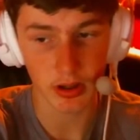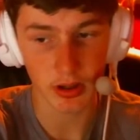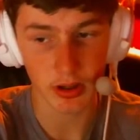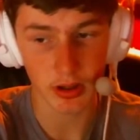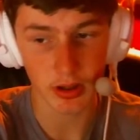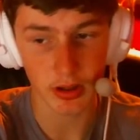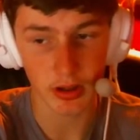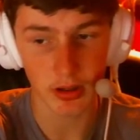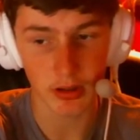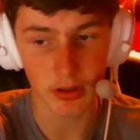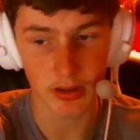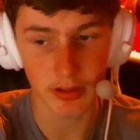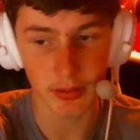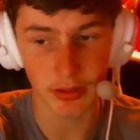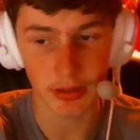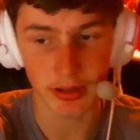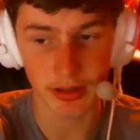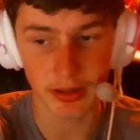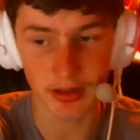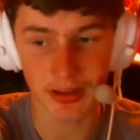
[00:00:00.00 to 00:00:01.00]
Somebody
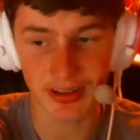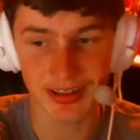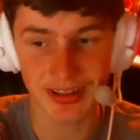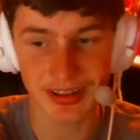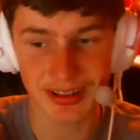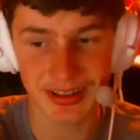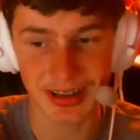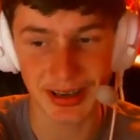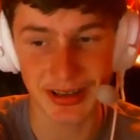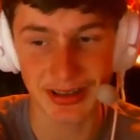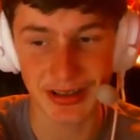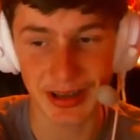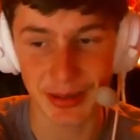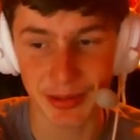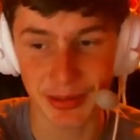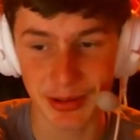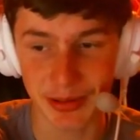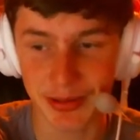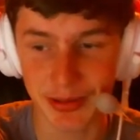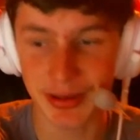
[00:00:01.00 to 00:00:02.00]
is typing to
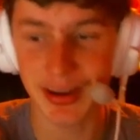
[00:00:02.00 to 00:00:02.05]
me.